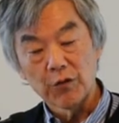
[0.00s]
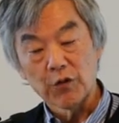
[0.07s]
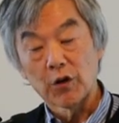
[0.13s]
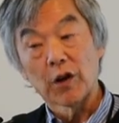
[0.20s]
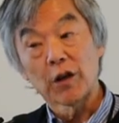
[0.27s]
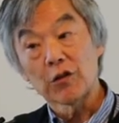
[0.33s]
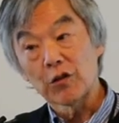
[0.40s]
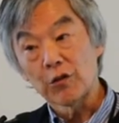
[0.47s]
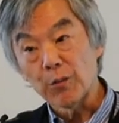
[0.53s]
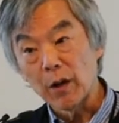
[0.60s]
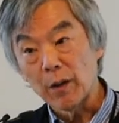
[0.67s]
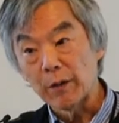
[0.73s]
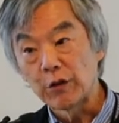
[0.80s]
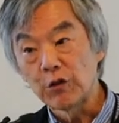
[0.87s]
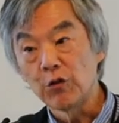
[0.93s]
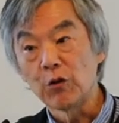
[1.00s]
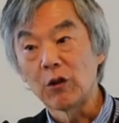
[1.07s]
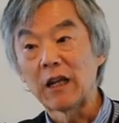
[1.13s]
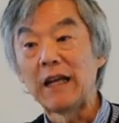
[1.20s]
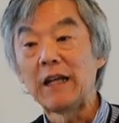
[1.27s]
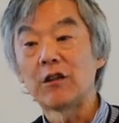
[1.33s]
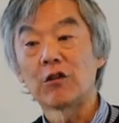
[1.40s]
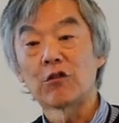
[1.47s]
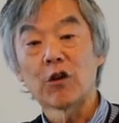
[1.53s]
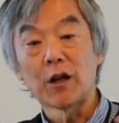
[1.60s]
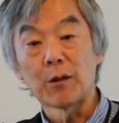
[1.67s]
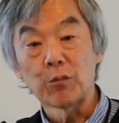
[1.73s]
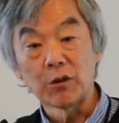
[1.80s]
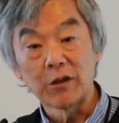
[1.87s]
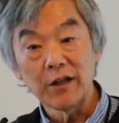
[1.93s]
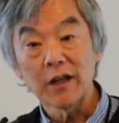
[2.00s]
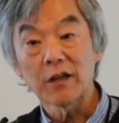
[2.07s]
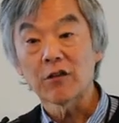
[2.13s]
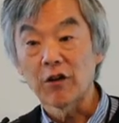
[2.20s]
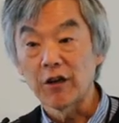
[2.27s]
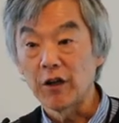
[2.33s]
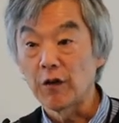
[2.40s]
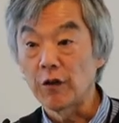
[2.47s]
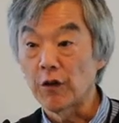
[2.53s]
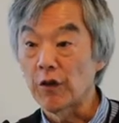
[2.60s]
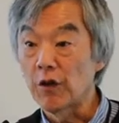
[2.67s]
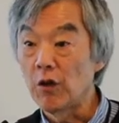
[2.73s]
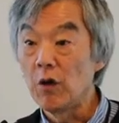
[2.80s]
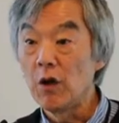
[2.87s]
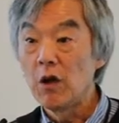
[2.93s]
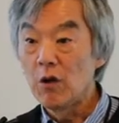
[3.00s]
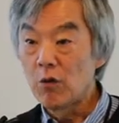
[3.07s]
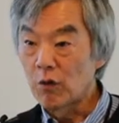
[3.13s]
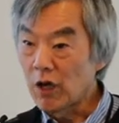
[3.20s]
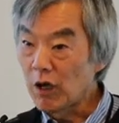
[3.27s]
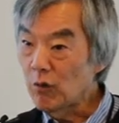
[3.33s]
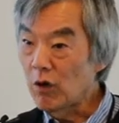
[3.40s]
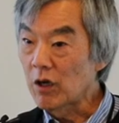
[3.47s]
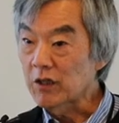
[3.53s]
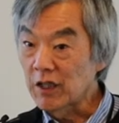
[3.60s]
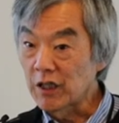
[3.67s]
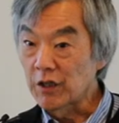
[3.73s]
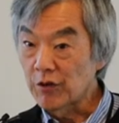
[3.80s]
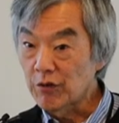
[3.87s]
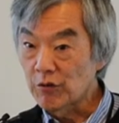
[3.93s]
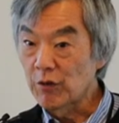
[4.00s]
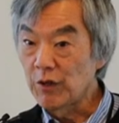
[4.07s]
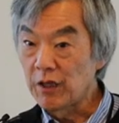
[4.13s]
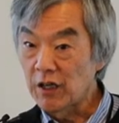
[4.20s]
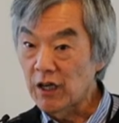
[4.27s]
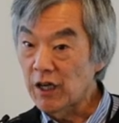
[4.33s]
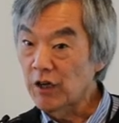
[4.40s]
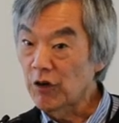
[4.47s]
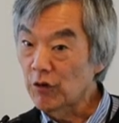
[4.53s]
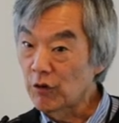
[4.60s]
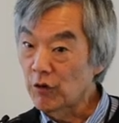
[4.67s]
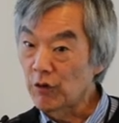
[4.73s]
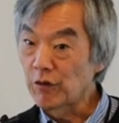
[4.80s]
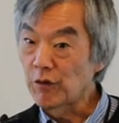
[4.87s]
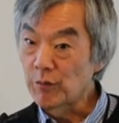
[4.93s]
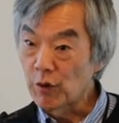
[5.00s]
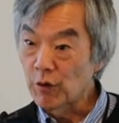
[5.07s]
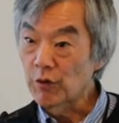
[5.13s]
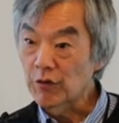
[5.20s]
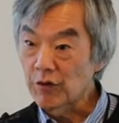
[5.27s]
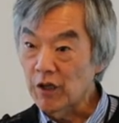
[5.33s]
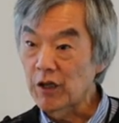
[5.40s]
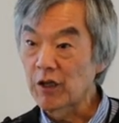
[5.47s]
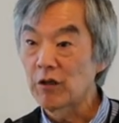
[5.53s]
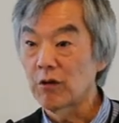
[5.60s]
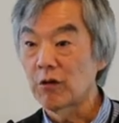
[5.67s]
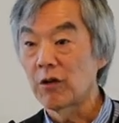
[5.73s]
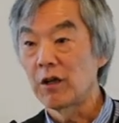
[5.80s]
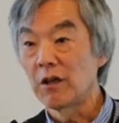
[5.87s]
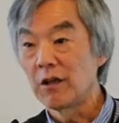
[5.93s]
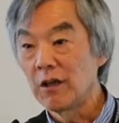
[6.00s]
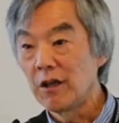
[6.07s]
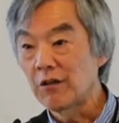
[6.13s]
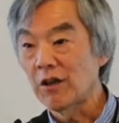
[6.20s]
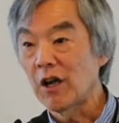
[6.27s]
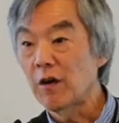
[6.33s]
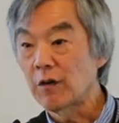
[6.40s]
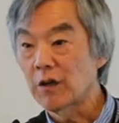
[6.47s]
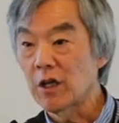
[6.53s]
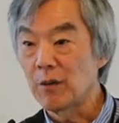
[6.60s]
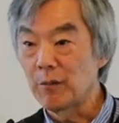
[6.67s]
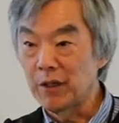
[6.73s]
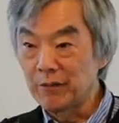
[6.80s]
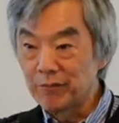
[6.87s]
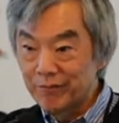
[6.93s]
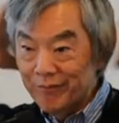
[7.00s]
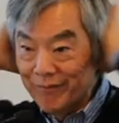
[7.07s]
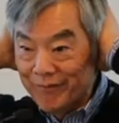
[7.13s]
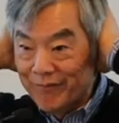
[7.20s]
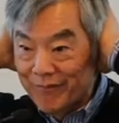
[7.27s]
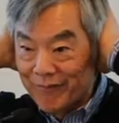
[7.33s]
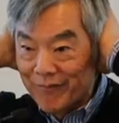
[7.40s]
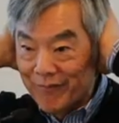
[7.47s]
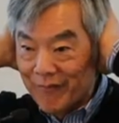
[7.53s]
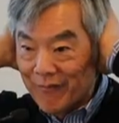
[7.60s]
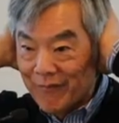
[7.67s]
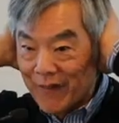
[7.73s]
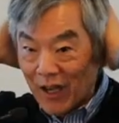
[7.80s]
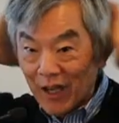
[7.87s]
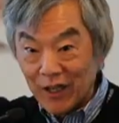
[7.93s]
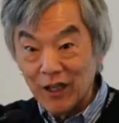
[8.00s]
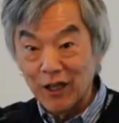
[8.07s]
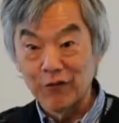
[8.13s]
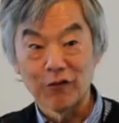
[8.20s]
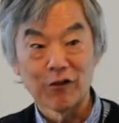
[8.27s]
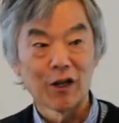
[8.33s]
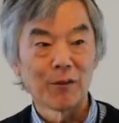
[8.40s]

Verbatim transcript: for us, it's probably too late to try to protect our hearing. Although, when I walk down the street and I hear a noisy motorcycle or a siren coming, I cover